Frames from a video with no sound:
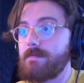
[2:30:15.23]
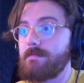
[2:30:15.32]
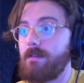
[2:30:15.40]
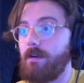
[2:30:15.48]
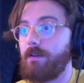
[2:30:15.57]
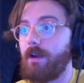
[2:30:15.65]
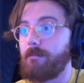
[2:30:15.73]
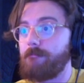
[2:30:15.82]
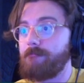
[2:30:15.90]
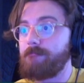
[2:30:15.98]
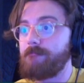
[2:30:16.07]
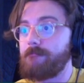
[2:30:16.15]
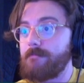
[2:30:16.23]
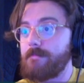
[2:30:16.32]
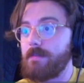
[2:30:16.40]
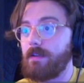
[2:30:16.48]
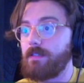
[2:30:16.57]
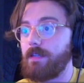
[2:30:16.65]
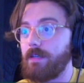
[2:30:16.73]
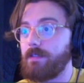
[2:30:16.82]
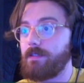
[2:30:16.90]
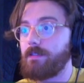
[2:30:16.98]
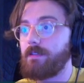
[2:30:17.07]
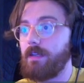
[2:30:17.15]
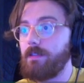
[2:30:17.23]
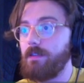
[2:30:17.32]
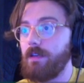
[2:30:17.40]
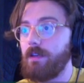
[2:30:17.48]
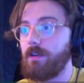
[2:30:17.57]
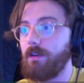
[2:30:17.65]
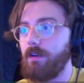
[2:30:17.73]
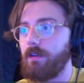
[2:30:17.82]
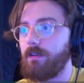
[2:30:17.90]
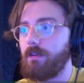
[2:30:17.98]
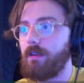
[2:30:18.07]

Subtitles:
Okay. That's nice. That's looking good.